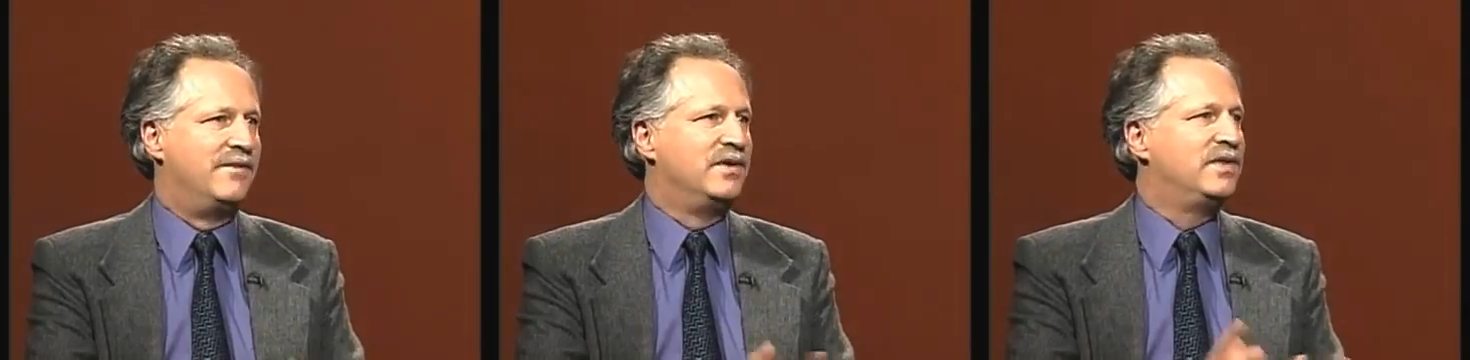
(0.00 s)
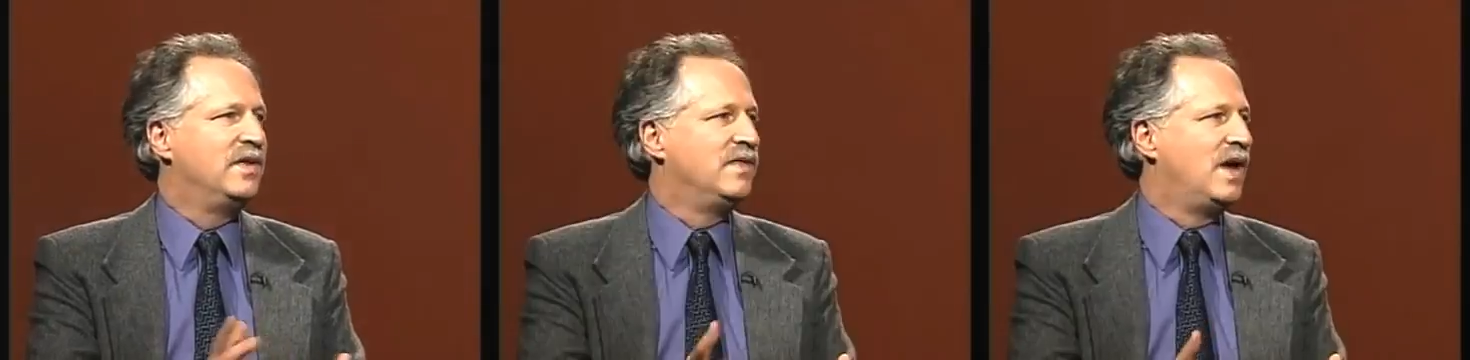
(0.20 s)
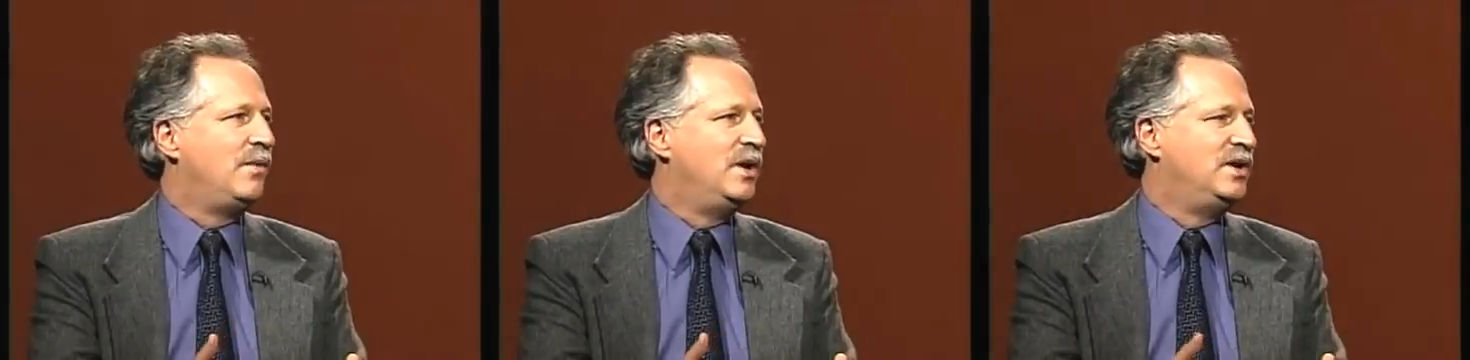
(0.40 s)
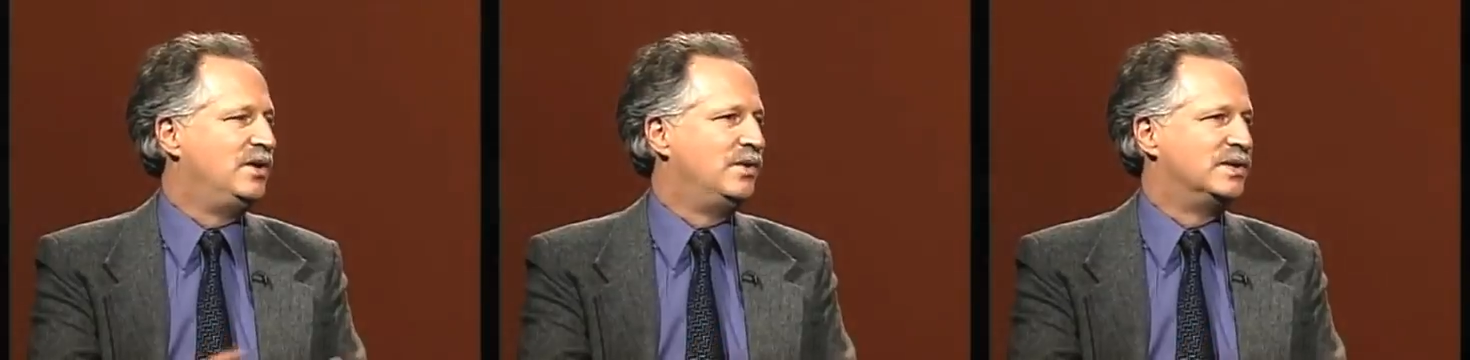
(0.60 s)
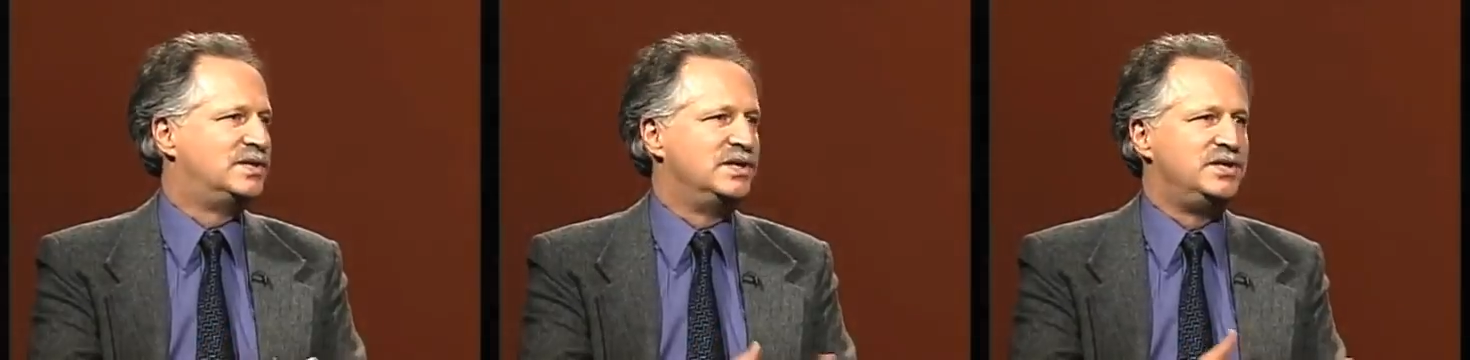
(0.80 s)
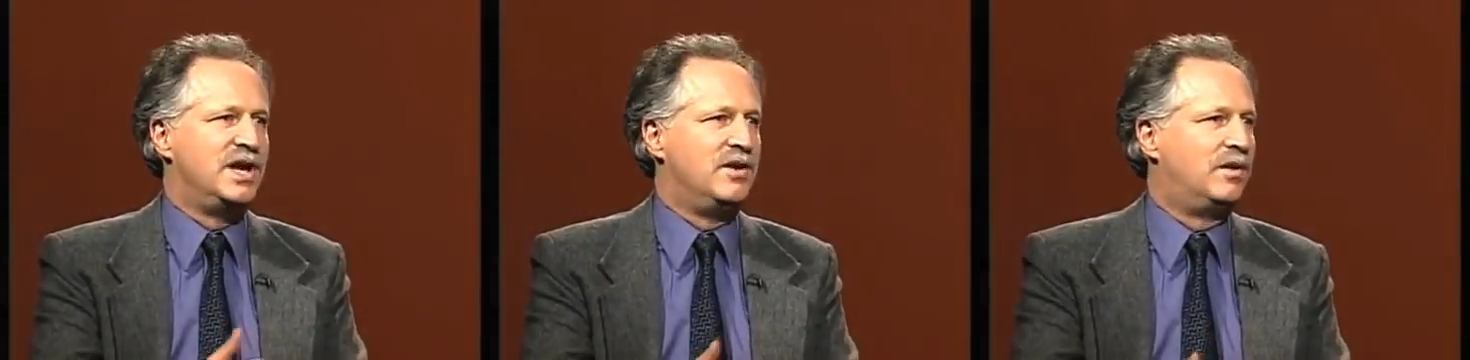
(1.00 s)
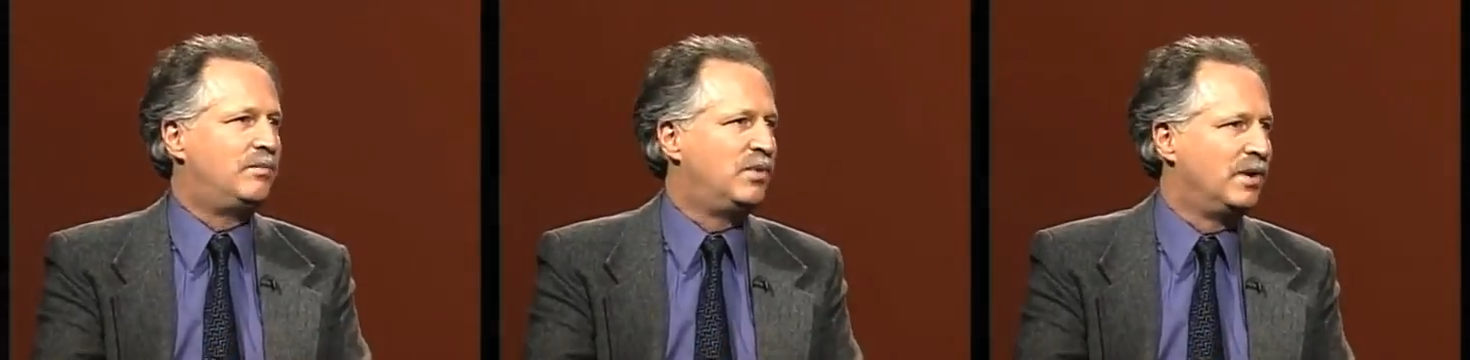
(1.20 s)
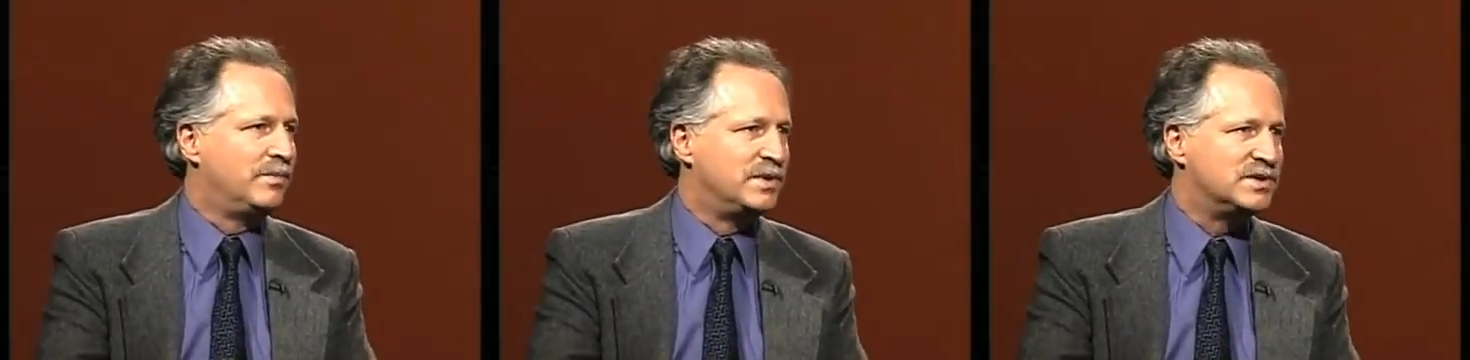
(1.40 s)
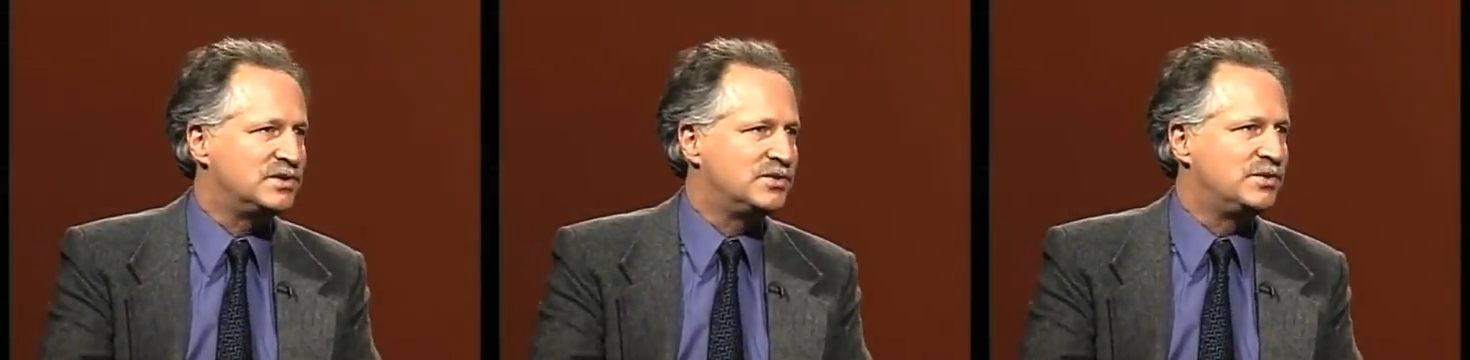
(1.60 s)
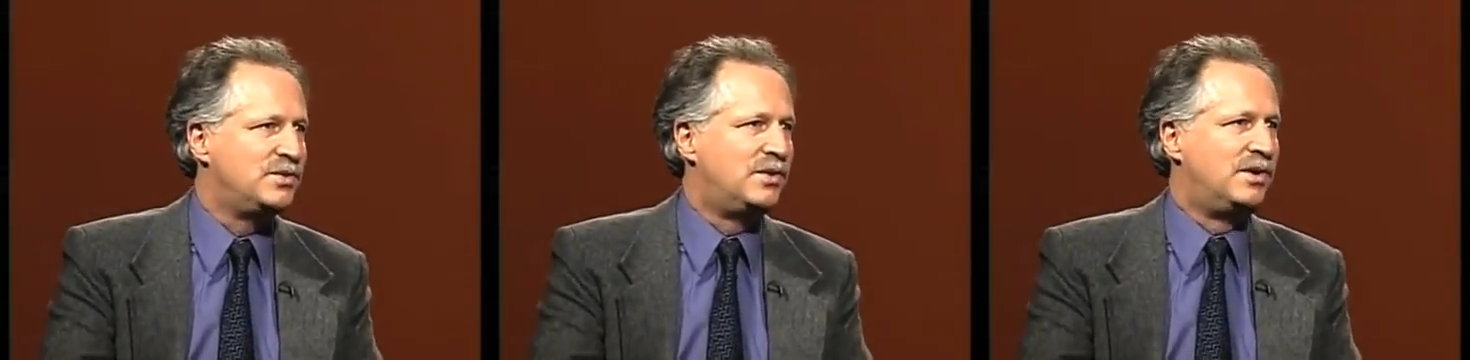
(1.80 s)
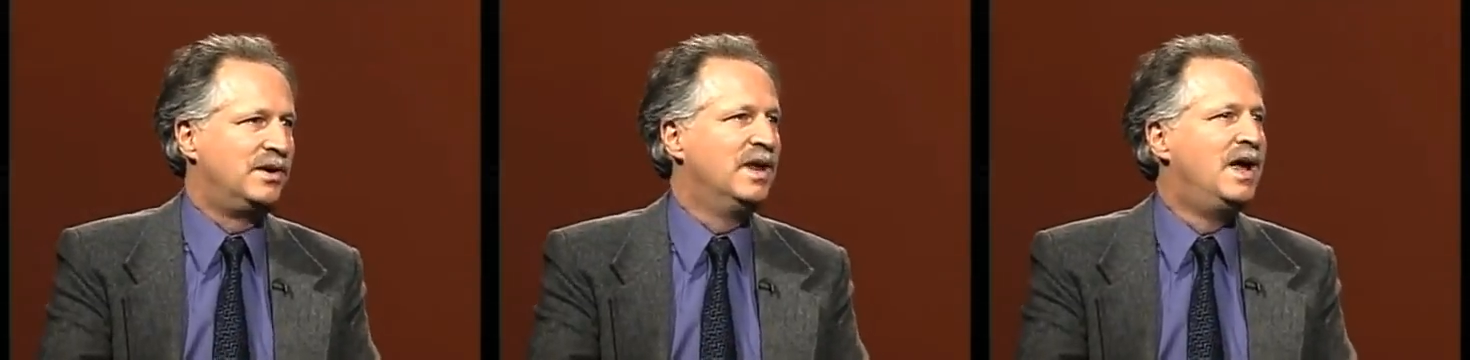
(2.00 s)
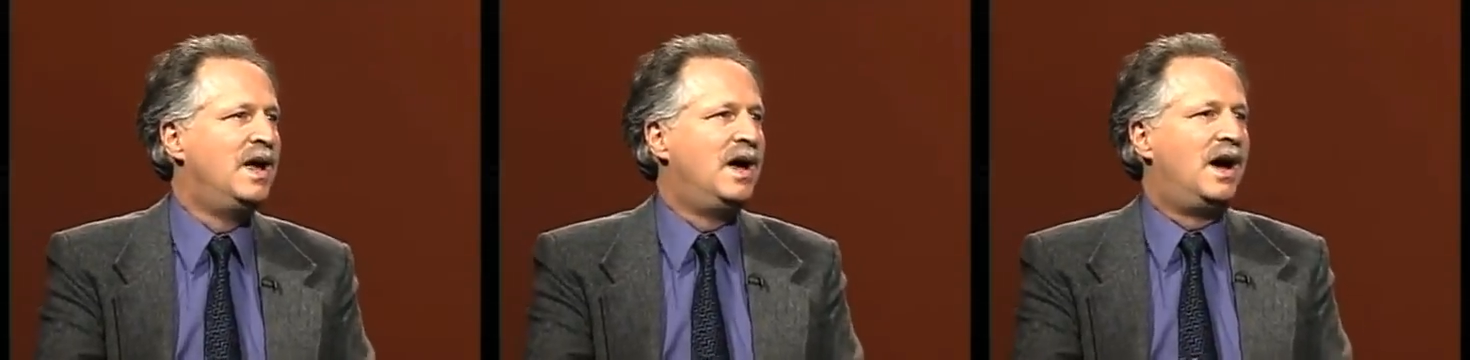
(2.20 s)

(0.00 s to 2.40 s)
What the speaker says: Everything that we do is a general purpose tool.